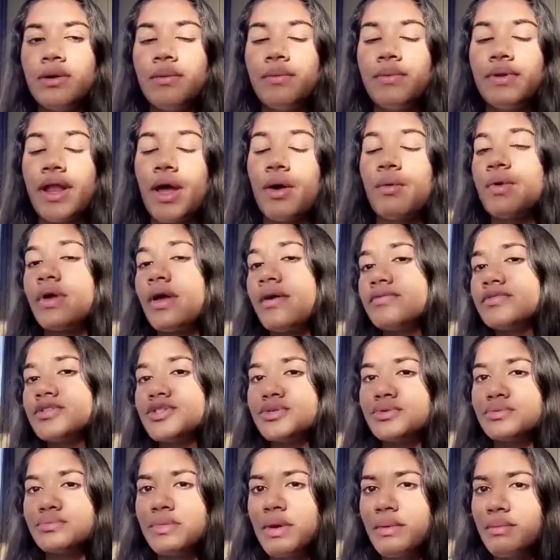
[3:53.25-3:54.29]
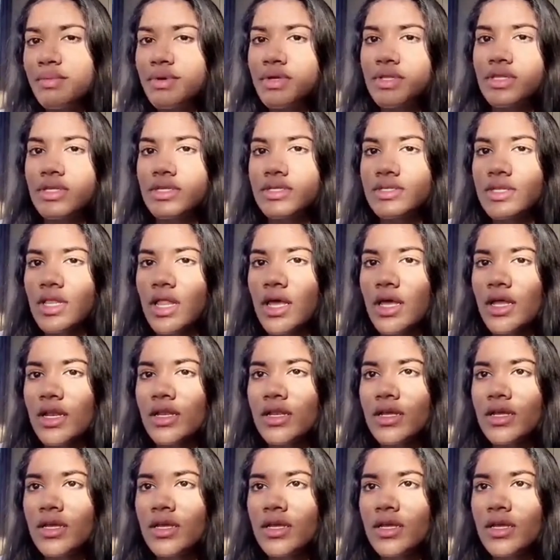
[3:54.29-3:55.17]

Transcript: Now we have to remember this light,